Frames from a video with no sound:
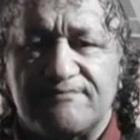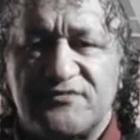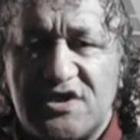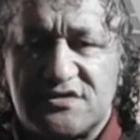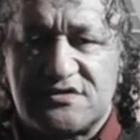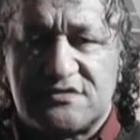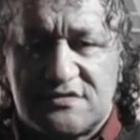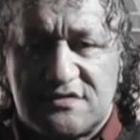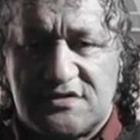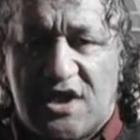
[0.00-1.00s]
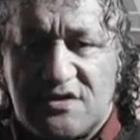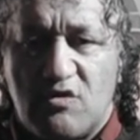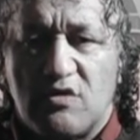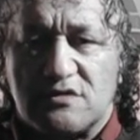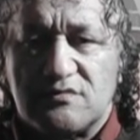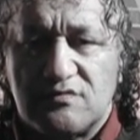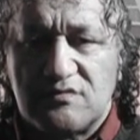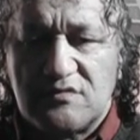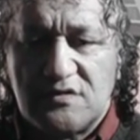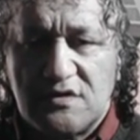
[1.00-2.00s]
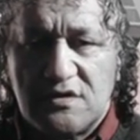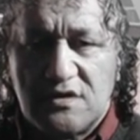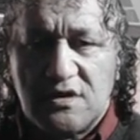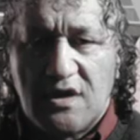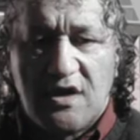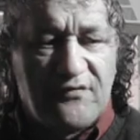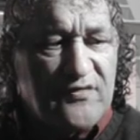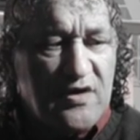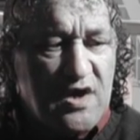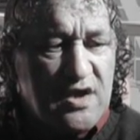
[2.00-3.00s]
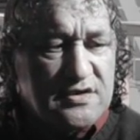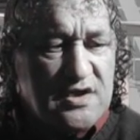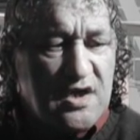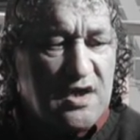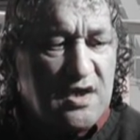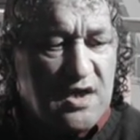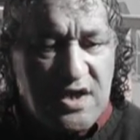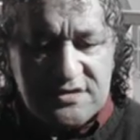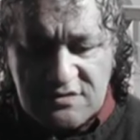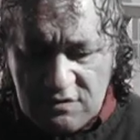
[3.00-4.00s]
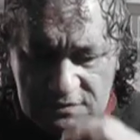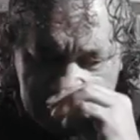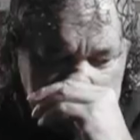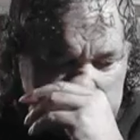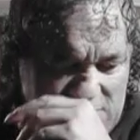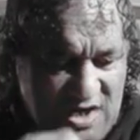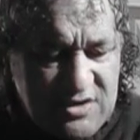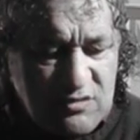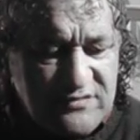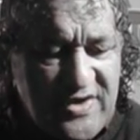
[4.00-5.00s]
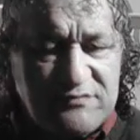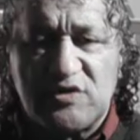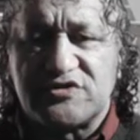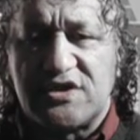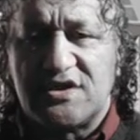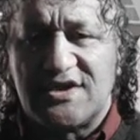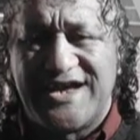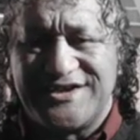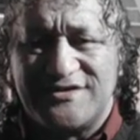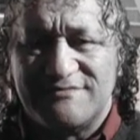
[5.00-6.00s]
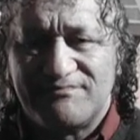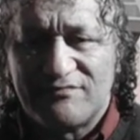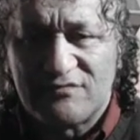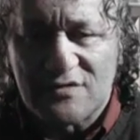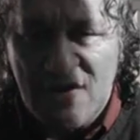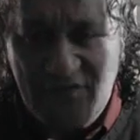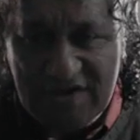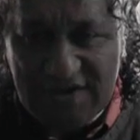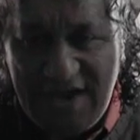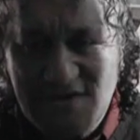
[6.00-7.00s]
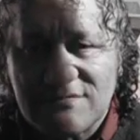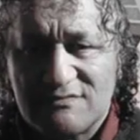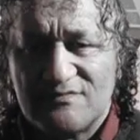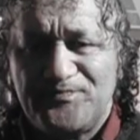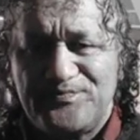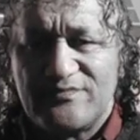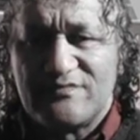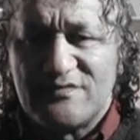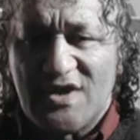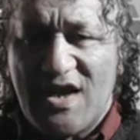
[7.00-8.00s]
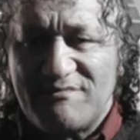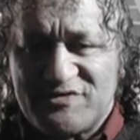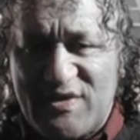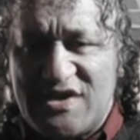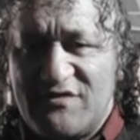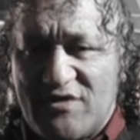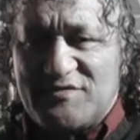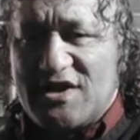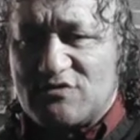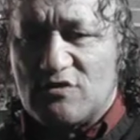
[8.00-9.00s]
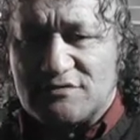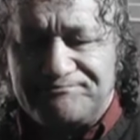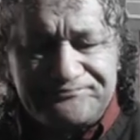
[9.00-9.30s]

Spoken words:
That's that court of the highest court, High Court of Admiralty in London, Fettle Lane. I'm speaking from that court.